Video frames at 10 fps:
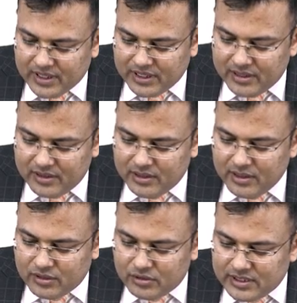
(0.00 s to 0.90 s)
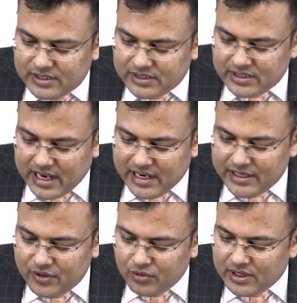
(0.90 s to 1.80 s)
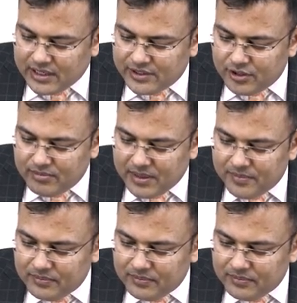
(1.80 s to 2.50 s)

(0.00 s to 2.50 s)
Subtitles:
Clear? So this is adenocarcinoma.